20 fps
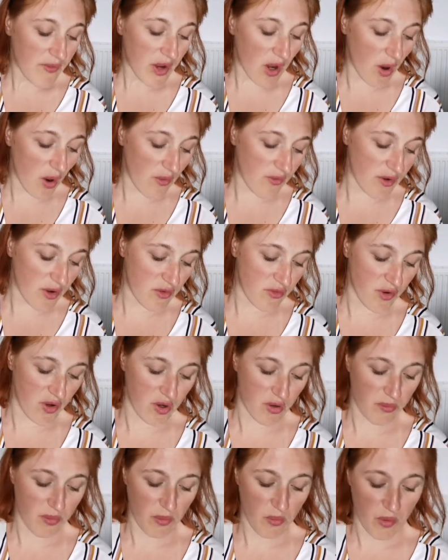The other
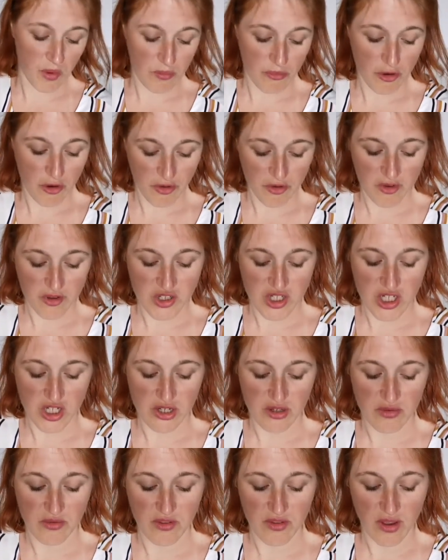group were
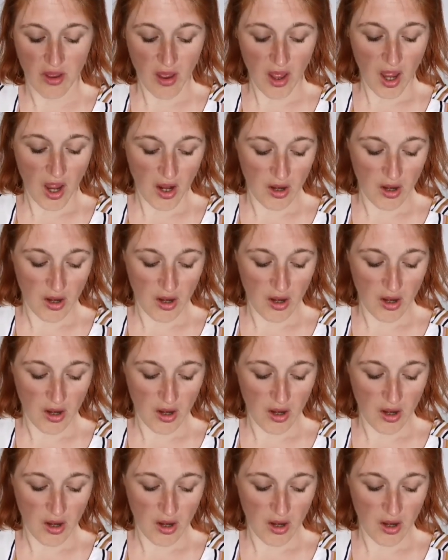prostitutes,